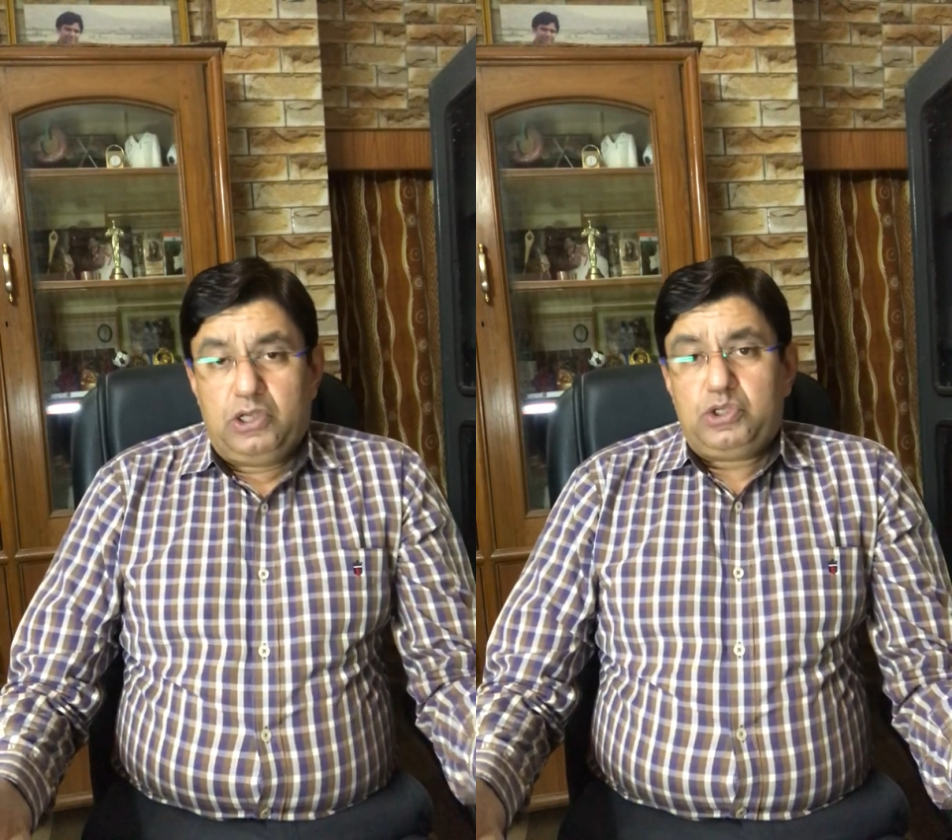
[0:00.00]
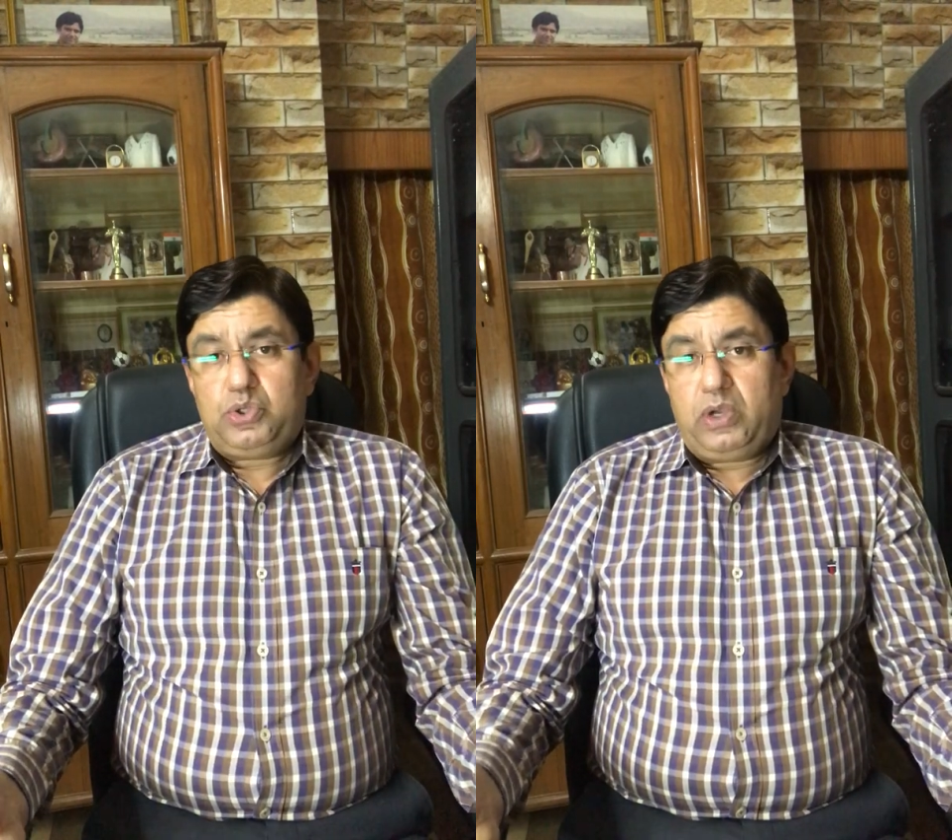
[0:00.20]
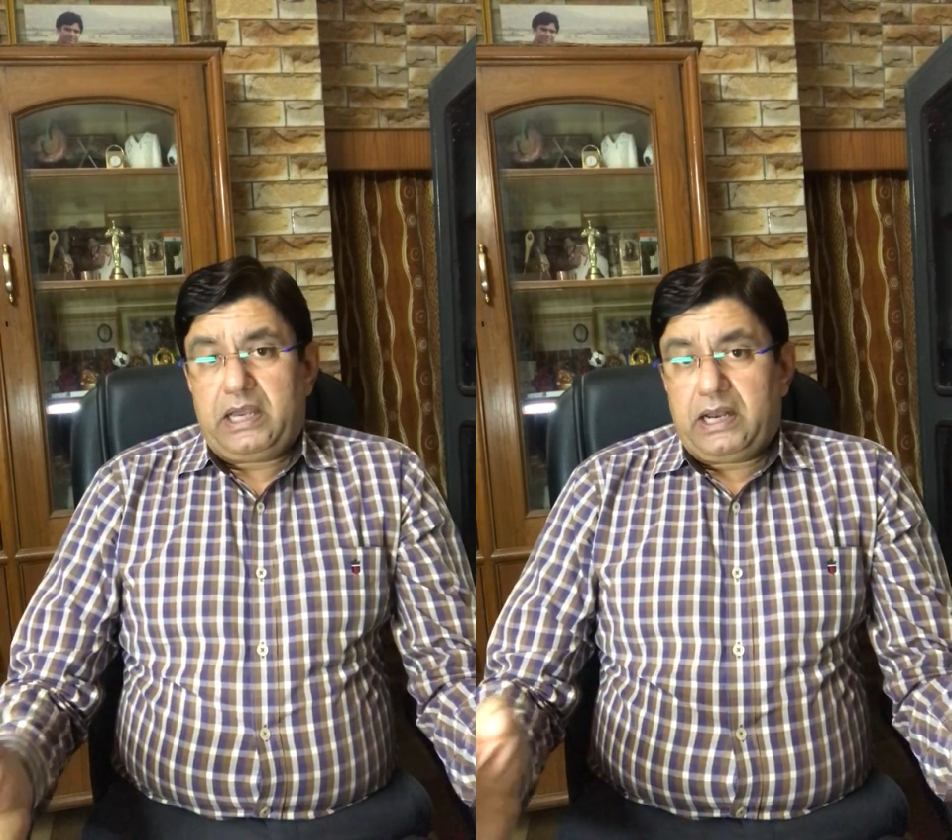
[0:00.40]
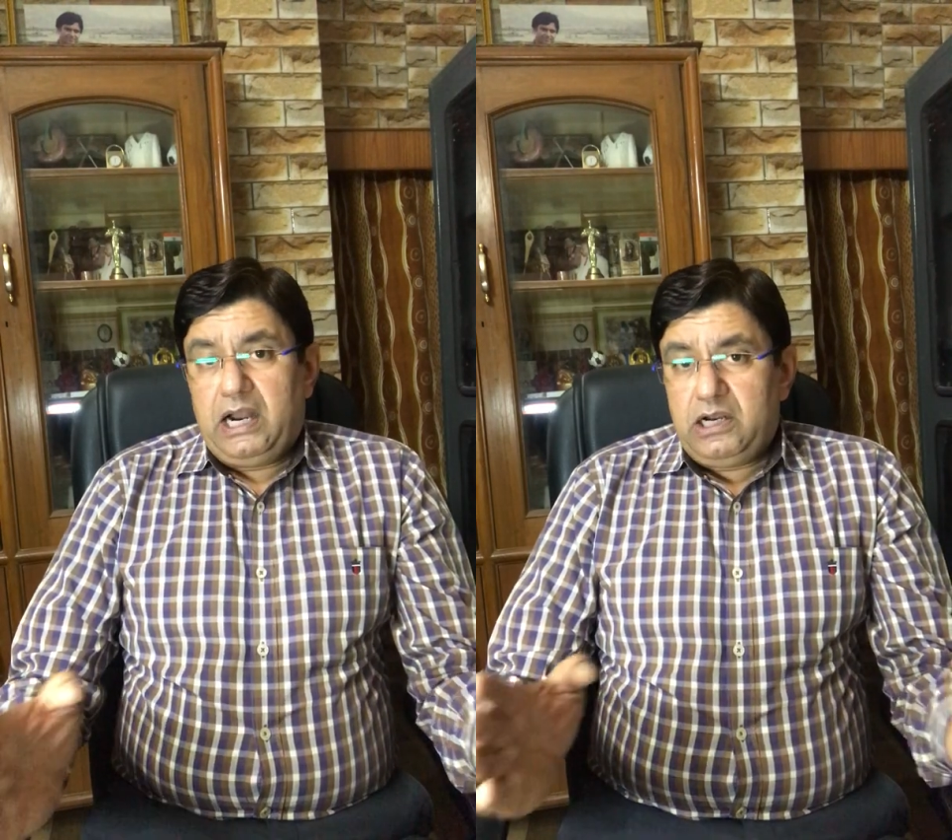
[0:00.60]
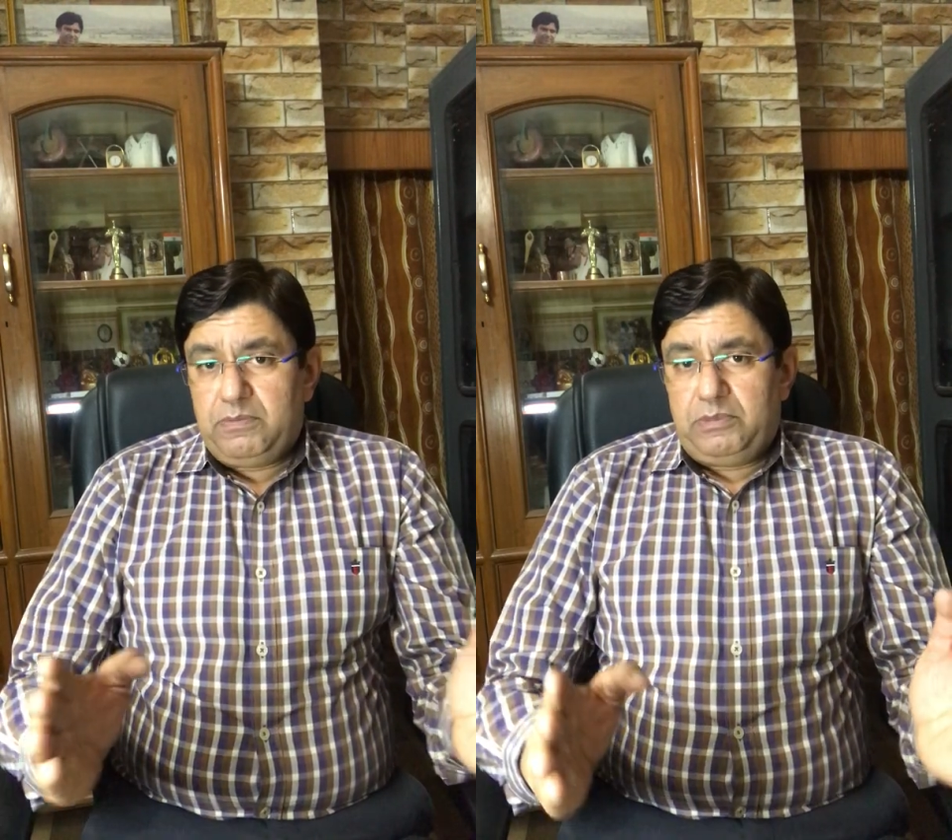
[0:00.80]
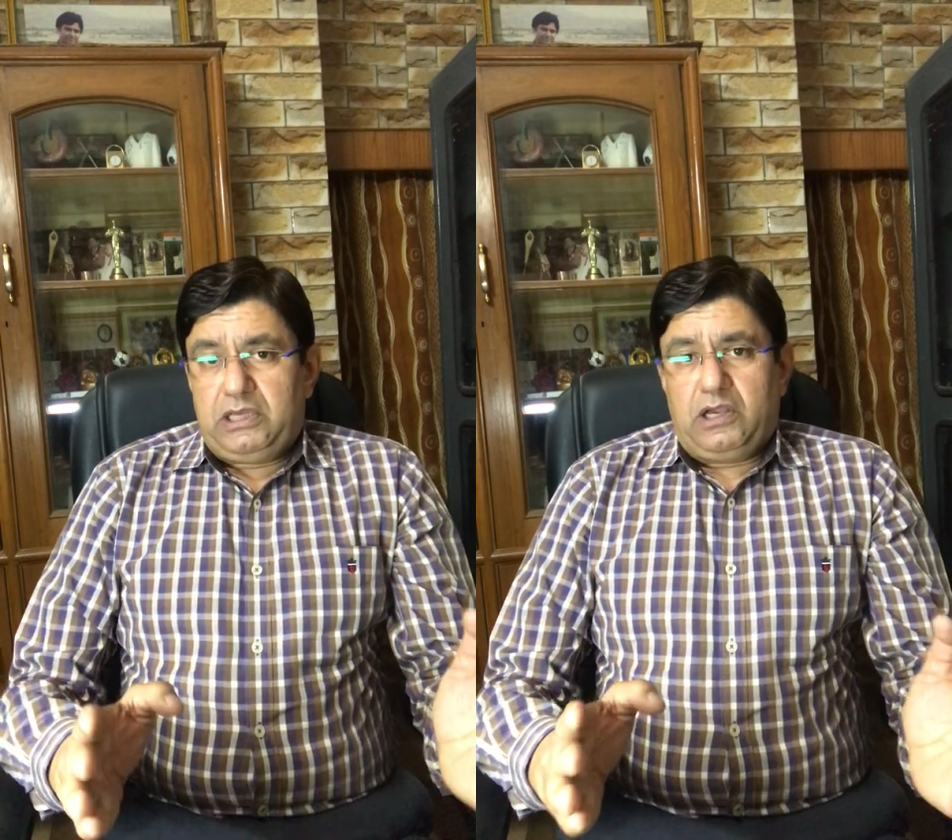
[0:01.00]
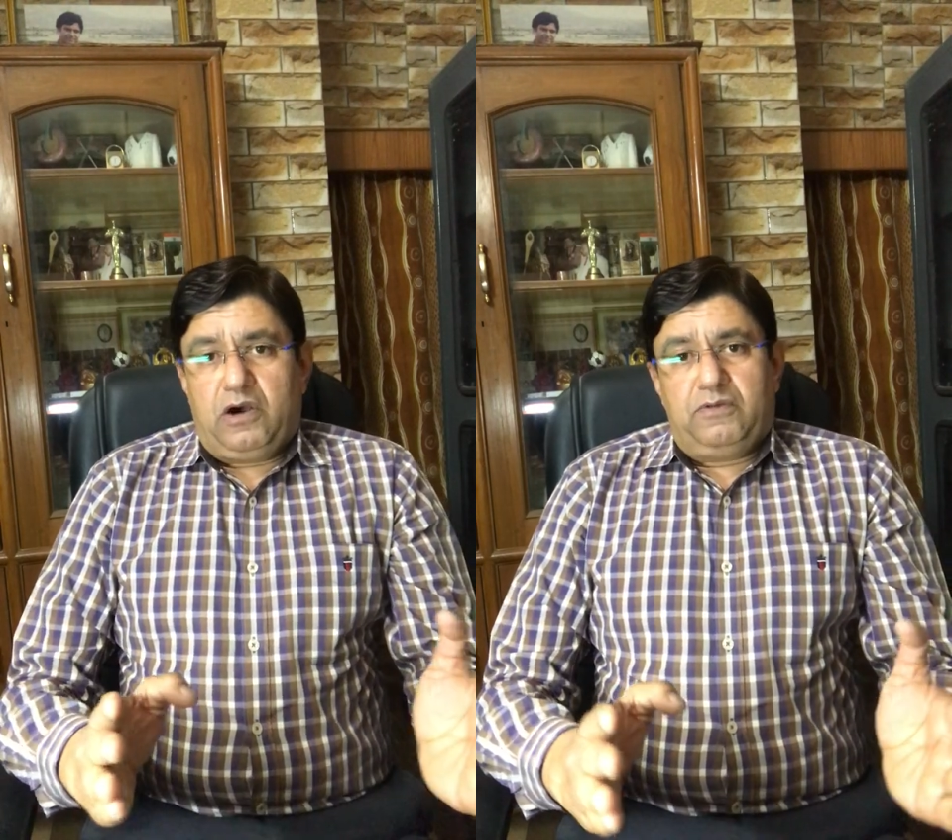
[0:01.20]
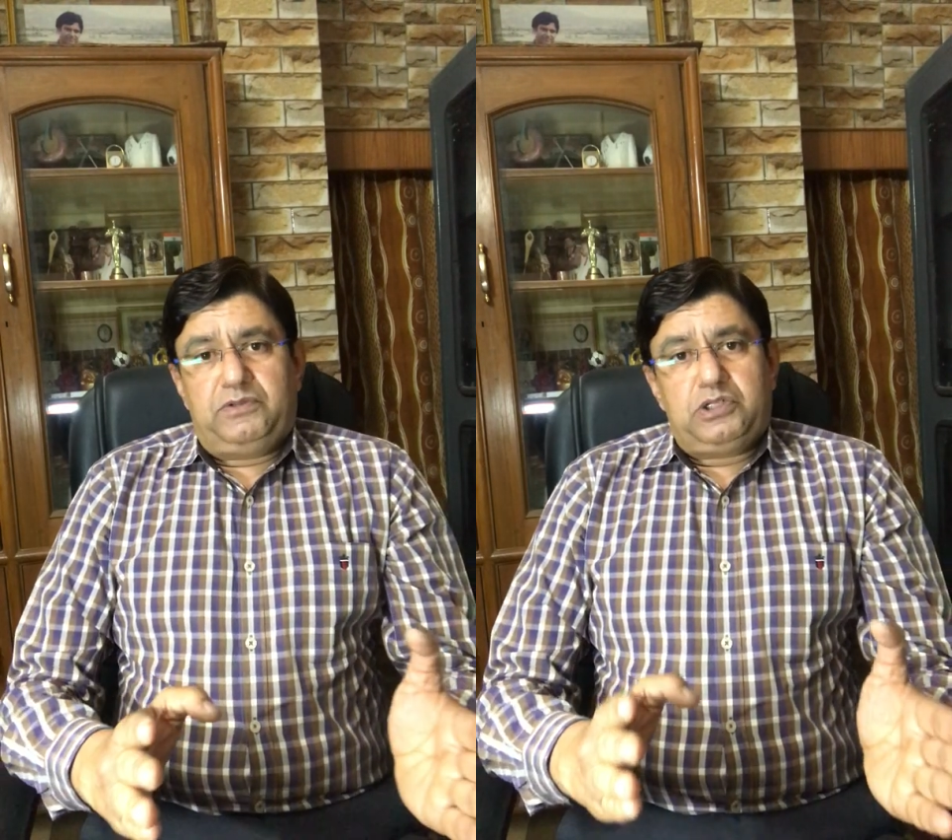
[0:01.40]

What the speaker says: So anatomy of